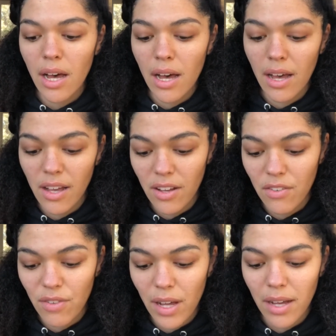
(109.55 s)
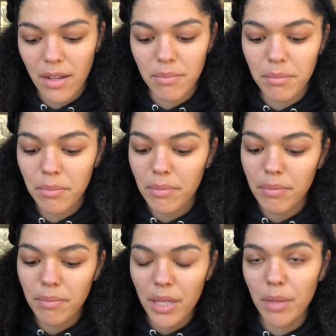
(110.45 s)
of um,
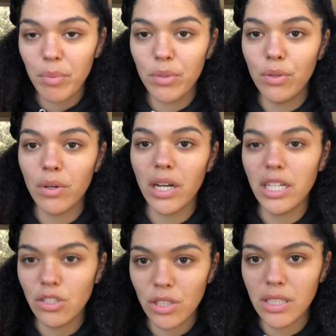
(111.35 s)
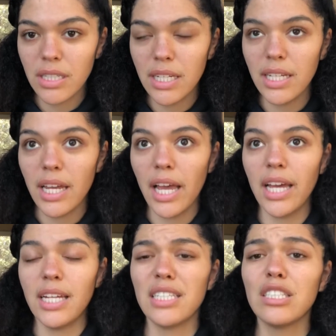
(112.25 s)
people who are interested
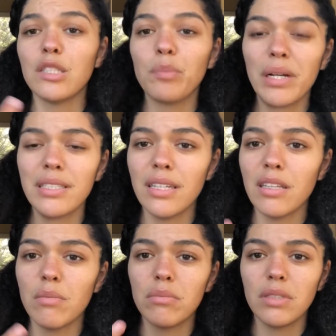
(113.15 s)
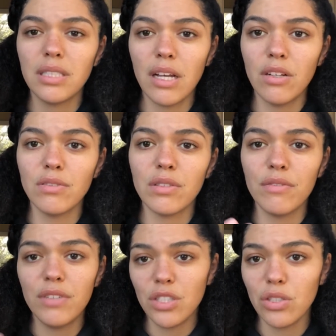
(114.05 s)
in expressing themselves
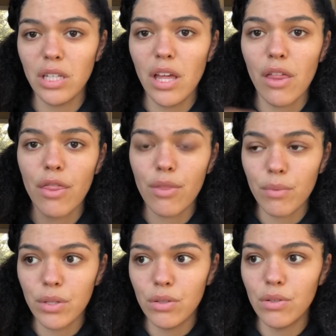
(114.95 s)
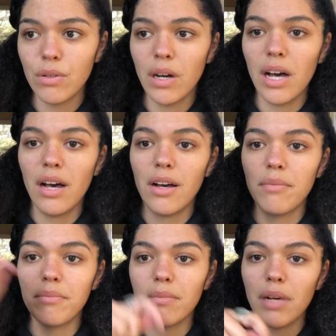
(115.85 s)
visually through um,